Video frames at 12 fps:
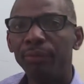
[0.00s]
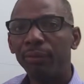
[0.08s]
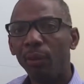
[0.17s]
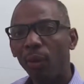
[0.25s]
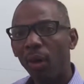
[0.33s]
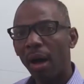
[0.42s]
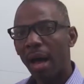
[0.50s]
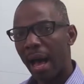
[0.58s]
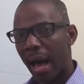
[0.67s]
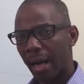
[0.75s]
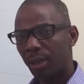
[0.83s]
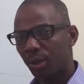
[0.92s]
for
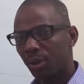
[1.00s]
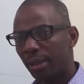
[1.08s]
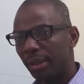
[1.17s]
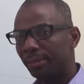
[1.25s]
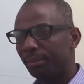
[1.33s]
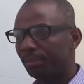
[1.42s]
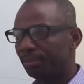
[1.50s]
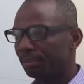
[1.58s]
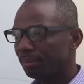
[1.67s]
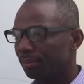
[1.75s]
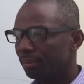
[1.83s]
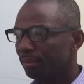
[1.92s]
actually
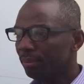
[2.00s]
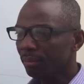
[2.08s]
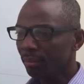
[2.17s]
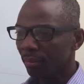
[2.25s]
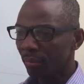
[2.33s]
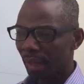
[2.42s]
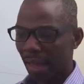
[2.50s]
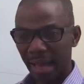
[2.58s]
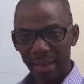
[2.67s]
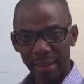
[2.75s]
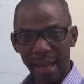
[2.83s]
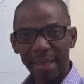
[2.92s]

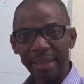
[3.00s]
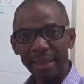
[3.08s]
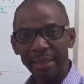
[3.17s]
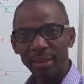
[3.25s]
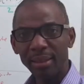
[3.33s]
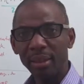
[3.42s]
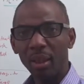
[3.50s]
aligning